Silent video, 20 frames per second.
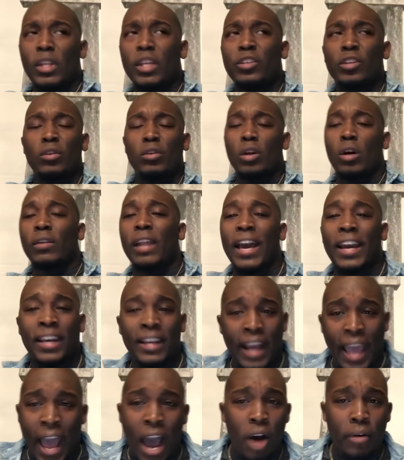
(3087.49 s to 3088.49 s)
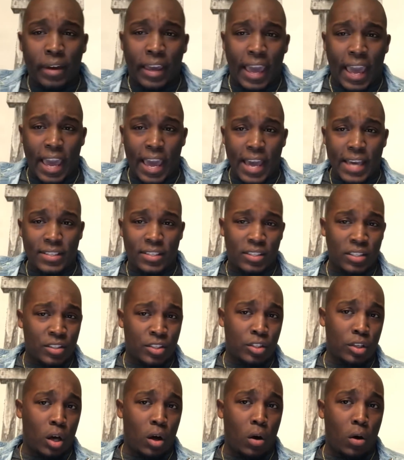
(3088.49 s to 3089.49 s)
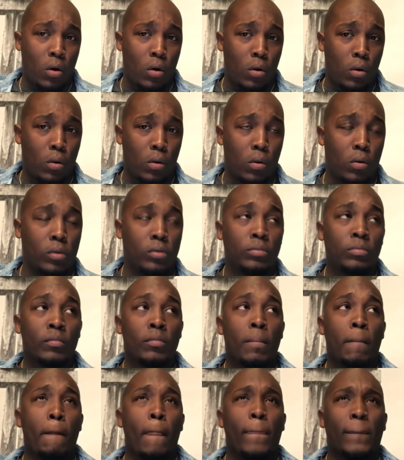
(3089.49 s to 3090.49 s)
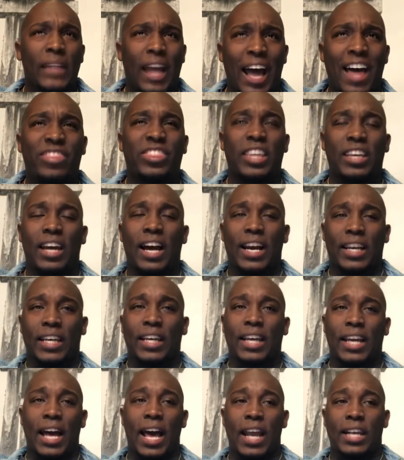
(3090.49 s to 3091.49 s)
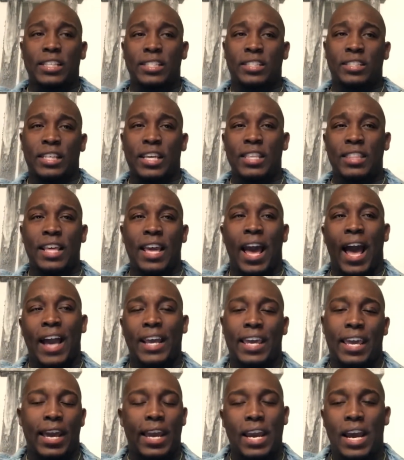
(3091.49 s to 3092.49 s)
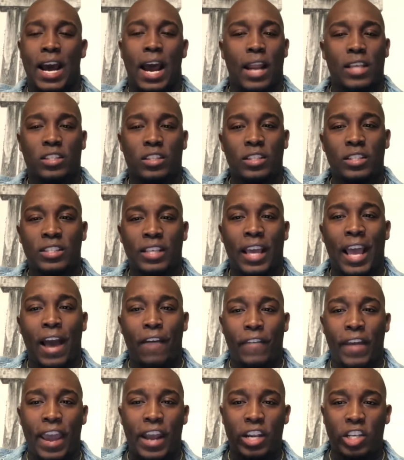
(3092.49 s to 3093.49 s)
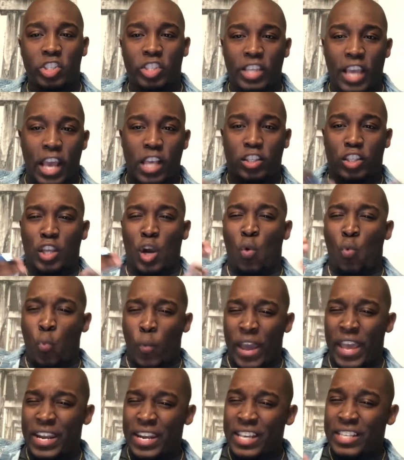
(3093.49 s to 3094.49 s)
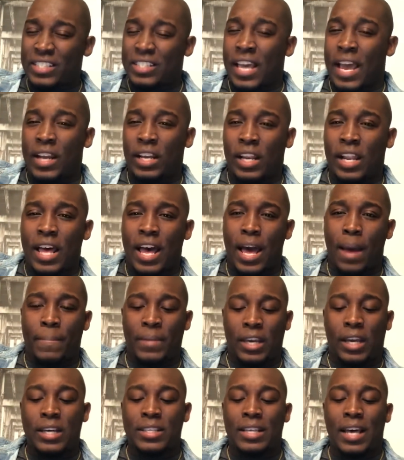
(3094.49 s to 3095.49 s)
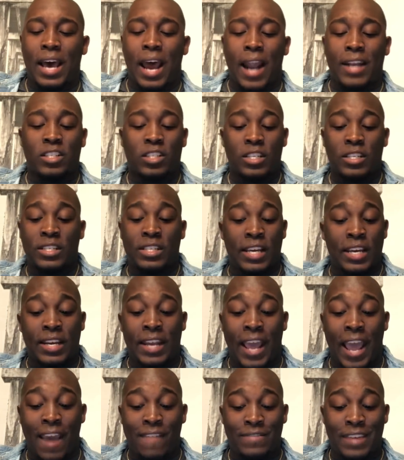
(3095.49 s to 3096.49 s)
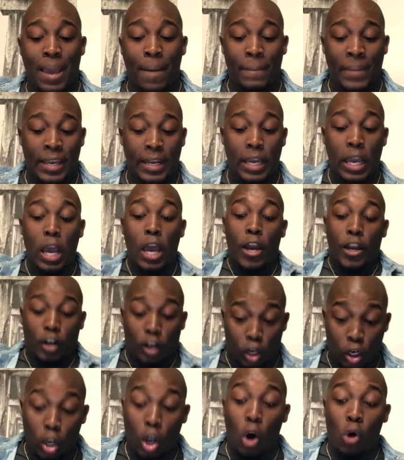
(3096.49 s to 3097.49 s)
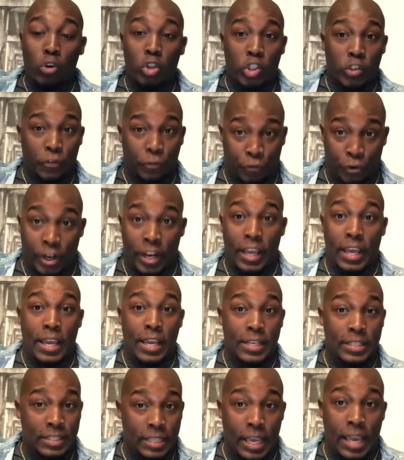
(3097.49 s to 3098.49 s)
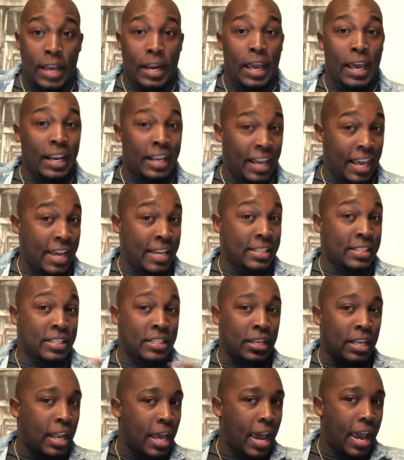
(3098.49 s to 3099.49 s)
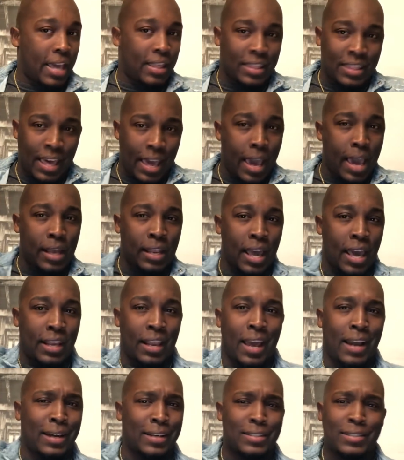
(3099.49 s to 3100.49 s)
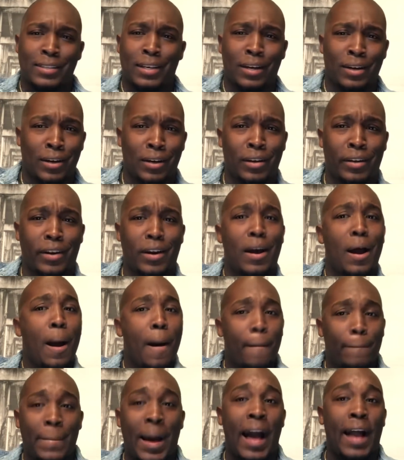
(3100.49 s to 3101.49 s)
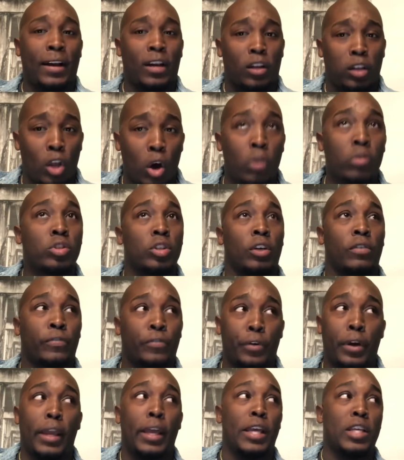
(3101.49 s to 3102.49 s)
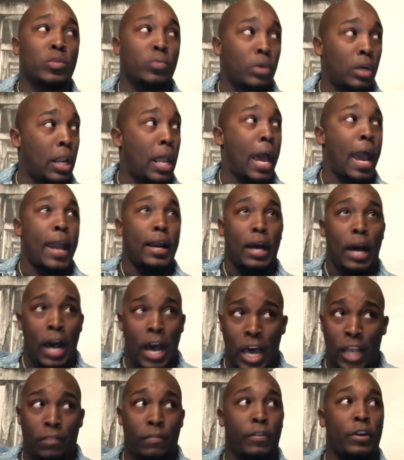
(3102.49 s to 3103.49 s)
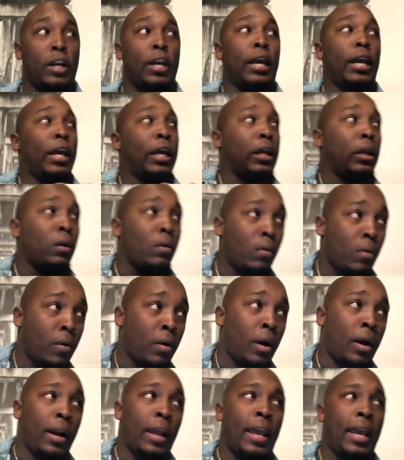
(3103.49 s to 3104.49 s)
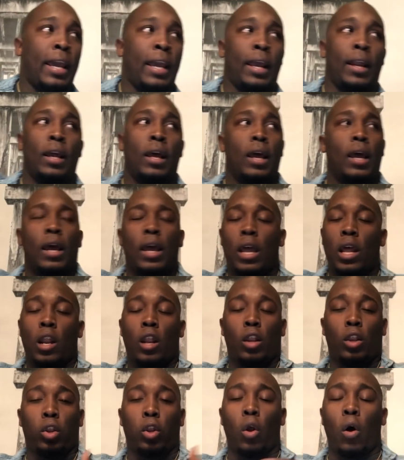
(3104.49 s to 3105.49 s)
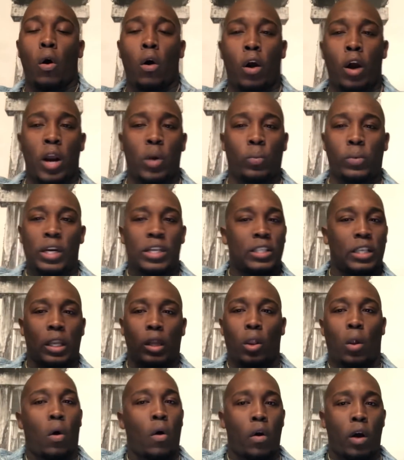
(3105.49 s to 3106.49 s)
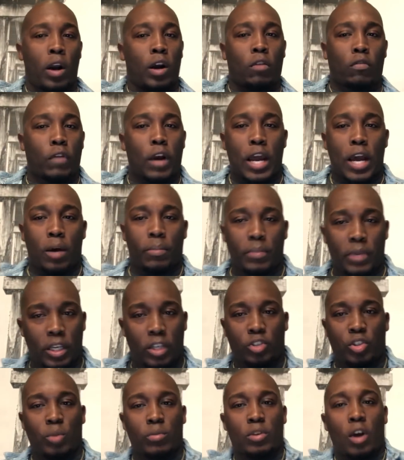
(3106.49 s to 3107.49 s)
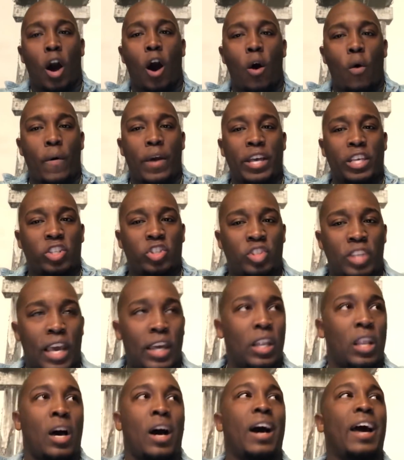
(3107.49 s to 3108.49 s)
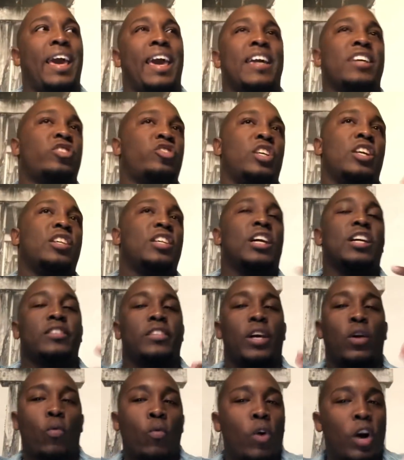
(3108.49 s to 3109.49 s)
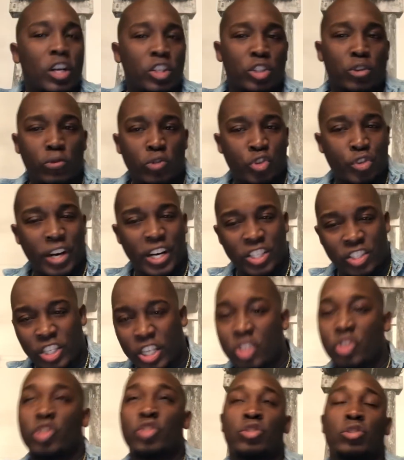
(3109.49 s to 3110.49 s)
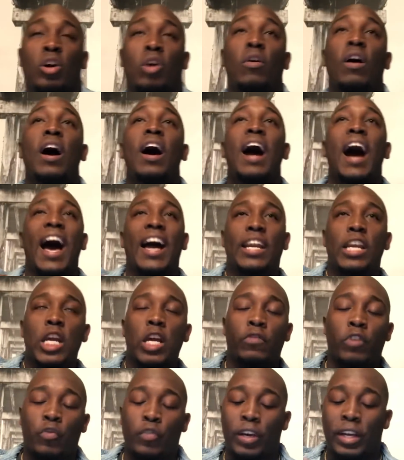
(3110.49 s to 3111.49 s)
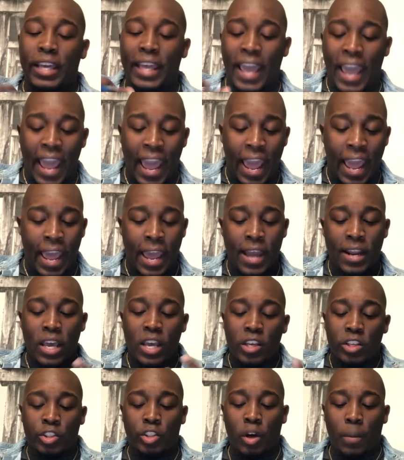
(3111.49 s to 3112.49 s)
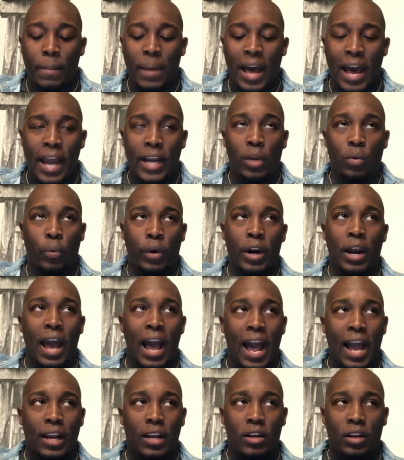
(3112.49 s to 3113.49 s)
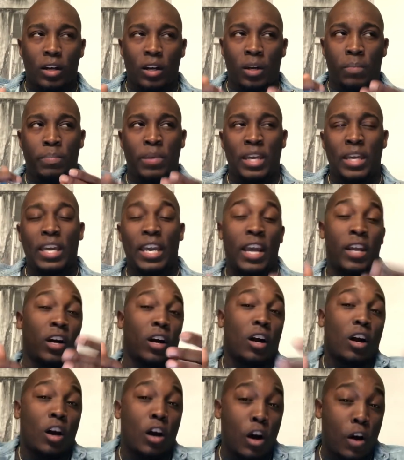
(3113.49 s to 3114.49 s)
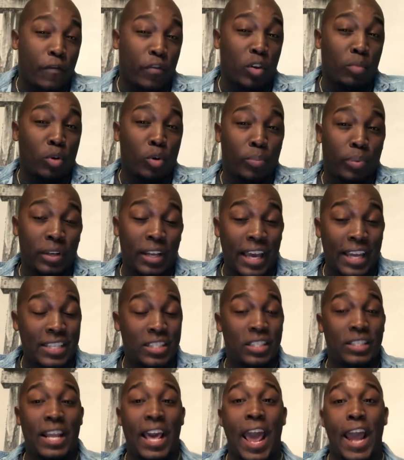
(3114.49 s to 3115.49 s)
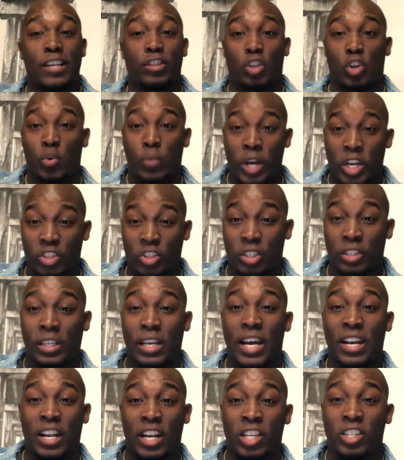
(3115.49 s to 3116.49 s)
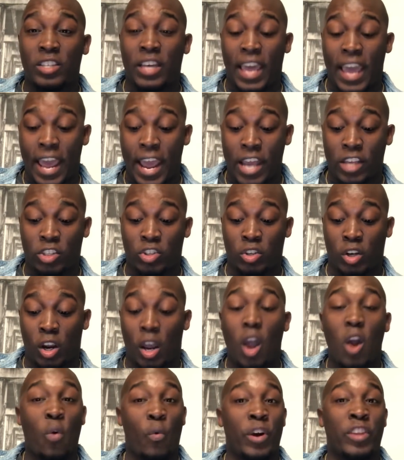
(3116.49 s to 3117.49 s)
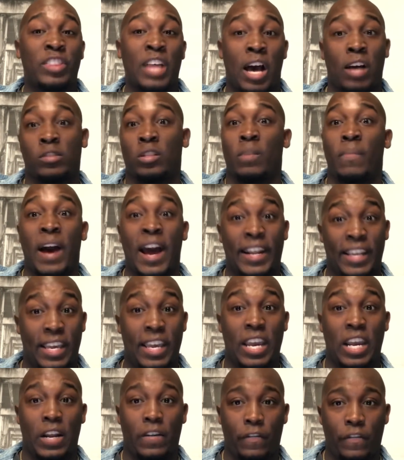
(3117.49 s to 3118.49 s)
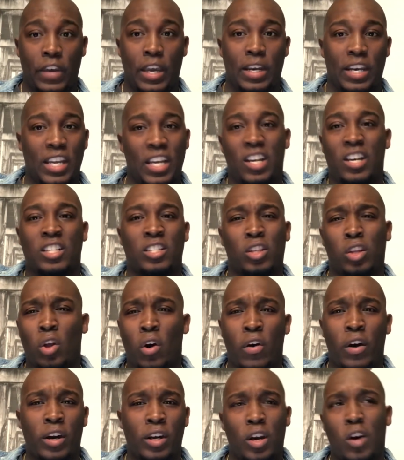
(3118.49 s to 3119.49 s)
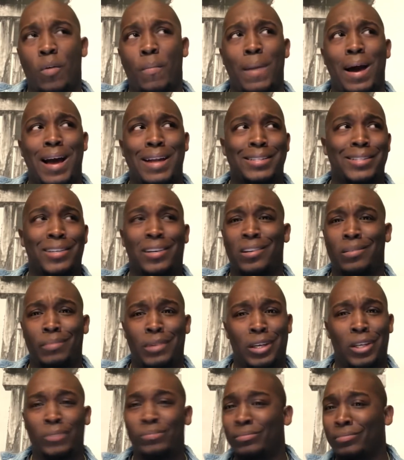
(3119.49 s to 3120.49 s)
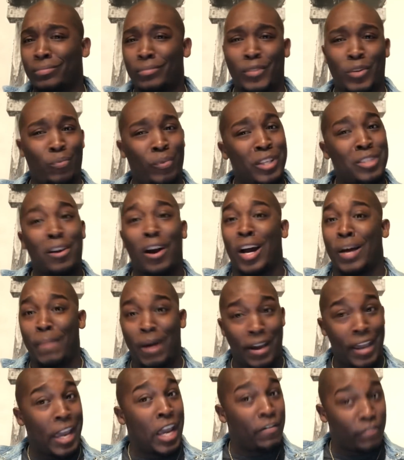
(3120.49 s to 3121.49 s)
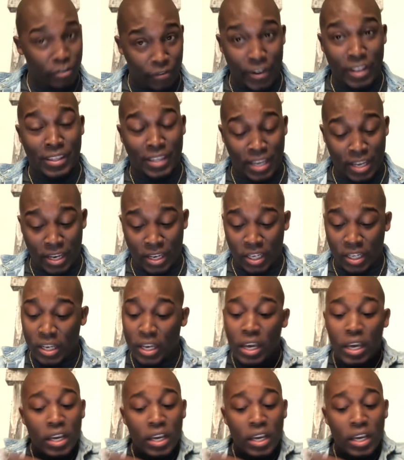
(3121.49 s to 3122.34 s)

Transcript: like an outcast. So I think I can kind of see that. I can't honestly say I've had a chance to witness that a lot because I honestly didn't have that many close friends in Atlanta like that. Like I said earlier, my closer friends were like Oliver and Lauren, and Lauren wasn't Lauren around me. She was always Jaylon, and she doesn't want to transition. So I never really had somebody where I could be in a comfortable place and ask the questions that I needed to answer without somebody getting offended. Because Lauren don't mind telling me. We talk about everything.